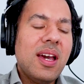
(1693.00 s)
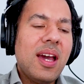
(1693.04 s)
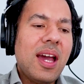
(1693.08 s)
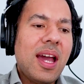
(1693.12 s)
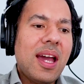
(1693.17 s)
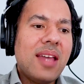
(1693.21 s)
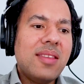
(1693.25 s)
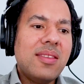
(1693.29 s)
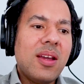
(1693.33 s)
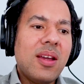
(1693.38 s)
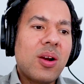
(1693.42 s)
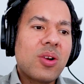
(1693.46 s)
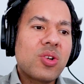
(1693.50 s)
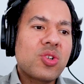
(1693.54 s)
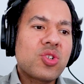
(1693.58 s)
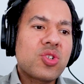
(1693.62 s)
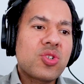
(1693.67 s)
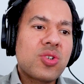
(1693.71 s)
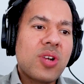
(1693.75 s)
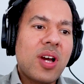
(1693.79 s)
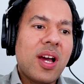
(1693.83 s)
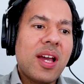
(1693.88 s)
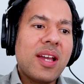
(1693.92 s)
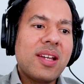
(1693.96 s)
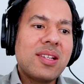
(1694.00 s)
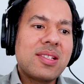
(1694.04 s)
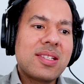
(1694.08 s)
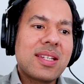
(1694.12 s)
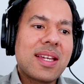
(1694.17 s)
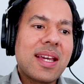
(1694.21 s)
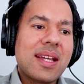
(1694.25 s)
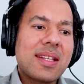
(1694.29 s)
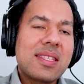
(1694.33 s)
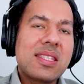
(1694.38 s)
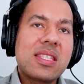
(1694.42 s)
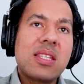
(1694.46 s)
and they are trying to
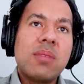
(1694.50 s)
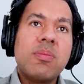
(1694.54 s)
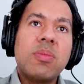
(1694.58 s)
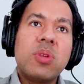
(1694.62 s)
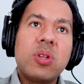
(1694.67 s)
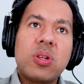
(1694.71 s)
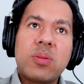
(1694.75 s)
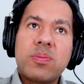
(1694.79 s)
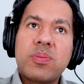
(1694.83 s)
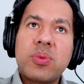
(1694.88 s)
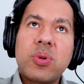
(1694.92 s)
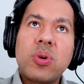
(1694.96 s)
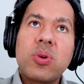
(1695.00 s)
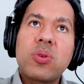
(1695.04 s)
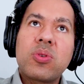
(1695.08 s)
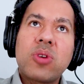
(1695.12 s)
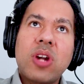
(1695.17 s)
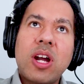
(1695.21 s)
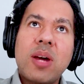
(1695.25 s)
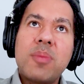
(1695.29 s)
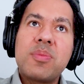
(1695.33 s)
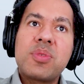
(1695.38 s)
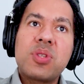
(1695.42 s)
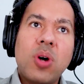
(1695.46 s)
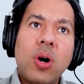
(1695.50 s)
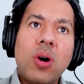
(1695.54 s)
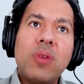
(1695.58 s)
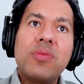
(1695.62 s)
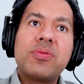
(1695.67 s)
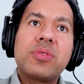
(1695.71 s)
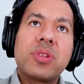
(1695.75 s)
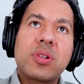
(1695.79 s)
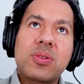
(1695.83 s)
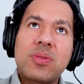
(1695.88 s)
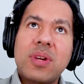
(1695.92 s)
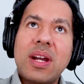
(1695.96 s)
get similar programs
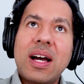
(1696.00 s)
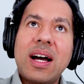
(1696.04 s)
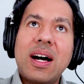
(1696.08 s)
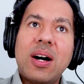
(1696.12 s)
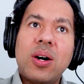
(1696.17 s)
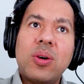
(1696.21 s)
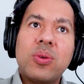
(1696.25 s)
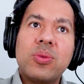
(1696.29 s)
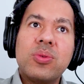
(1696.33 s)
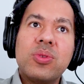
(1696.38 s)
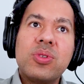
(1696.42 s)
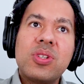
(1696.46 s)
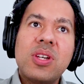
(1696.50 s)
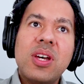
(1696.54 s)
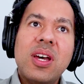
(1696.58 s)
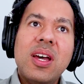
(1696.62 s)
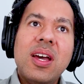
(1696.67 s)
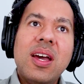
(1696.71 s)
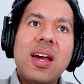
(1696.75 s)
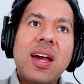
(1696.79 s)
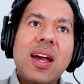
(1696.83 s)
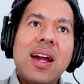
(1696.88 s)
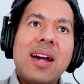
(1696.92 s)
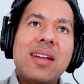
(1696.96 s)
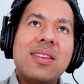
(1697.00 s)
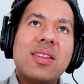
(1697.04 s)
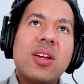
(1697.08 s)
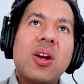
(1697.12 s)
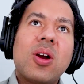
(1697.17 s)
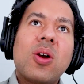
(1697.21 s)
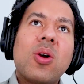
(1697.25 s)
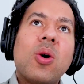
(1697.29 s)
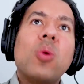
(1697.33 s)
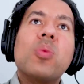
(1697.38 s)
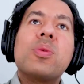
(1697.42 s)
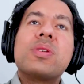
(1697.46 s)
off the ground. And they
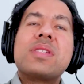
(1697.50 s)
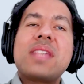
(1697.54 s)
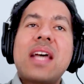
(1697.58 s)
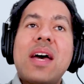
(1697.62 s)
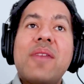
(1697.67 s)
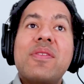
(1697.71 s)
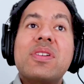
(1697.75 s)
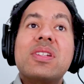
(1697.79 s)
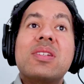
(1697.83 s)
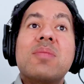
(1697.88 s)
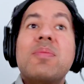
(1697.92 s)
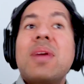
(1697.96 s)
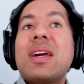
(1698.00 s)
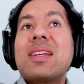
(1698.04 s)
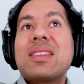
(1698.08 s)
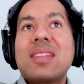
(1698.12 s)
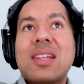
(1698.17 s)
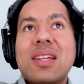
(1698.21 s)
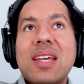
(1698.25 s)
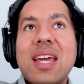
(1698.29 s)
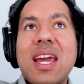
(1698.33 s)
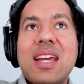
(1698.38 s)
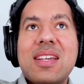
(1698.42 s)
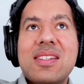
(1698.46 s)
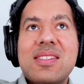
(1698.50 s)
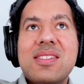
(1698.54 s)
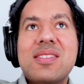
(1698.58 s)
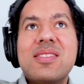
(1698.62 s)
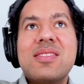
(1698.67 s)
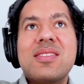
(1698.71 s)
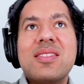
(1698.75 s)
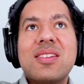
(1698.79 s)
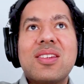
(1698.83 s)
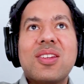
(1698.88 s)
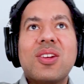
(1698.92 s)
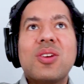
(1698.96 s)
are always having to make the
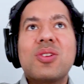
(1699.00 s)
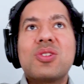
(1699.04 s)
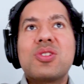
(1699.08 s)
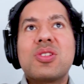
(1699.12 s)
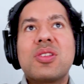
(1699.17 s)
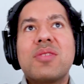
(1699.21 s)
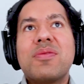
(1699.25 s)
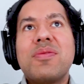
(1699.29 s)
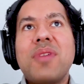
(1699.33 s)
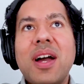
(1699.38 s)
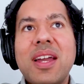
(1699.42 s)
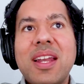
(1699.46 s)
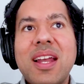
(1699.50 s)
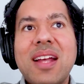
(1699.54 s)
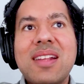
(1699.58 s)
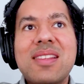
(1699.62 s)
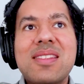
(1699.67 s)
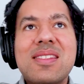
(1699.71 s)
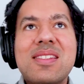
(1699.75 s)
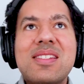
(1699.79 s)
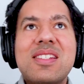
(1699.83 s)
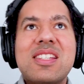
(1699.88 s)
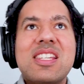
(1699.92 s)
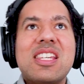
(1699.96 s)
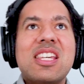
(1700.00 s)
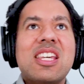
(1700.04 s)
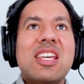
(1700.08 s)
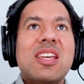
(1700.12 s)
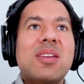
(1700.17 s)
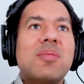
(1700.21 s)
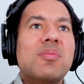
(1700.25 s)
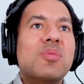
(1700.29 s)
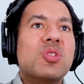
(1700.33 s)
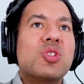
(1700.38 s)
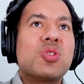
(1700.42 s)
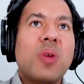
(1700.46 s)
case, to the finance
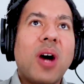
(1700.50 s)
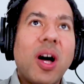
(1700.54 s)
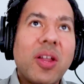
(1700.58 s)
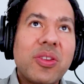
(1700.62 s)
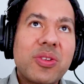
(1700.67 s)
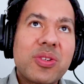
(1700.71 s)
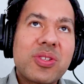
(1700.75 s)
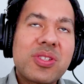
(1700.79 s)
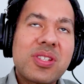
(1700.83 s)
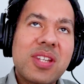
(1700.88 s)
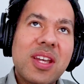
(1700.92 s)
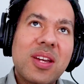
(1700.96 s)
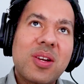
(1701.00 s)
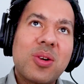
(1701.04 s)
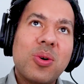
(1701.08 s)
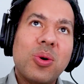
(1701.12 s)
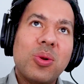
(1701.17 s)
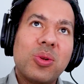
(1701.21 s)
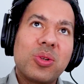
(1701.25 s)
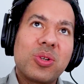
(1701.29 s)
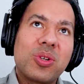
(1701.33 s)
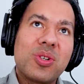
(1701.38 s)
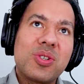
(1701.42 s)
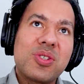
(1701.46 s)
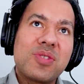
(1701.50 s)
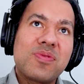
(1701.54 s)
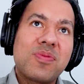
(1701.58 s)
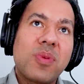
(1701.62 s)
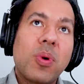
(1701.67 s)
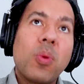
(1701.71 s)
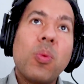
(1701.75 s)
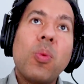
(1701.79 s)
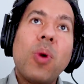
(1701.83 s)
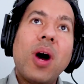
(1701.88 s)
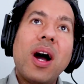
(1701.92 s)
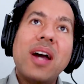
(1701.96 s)
team, to other stakeholders
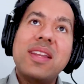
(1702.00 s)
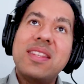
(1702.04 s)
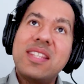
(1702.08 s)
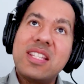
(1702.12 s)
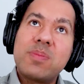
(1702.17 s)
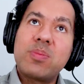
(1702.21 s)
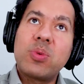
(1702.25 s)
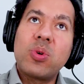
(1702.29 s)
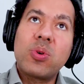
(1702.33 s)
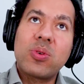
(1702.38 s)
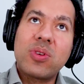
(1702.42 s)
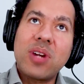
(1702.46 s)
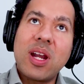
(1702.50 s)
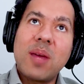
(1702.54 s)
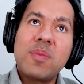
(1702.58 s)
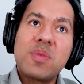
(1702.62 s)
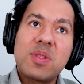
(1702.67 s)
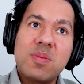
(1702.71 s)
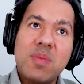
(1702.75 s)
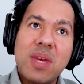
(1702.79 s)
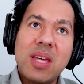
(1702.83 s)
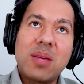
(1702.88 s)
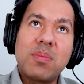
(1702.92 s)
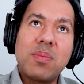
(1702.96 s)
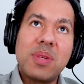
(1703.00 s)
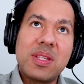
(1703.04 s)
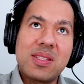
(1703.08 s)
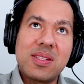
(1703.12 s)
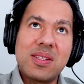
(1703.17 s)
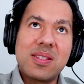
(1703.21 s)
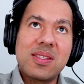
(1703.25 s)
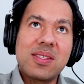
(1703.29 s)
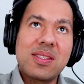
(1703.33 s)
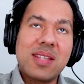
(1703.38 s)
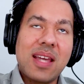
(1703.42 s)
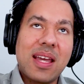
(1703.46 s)
for why these programs make
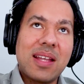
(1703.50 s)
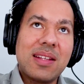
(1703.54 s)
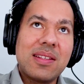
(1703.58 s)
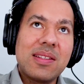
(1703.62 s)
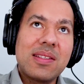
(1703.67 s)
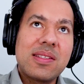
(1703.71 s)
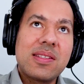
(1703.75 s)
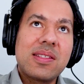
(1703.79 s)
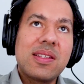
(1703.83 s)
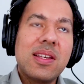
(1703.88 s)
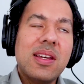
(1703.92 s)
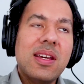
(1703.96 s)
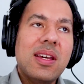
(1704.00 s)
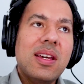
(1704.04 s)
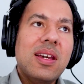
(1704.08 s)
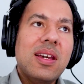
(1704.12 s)
business sense.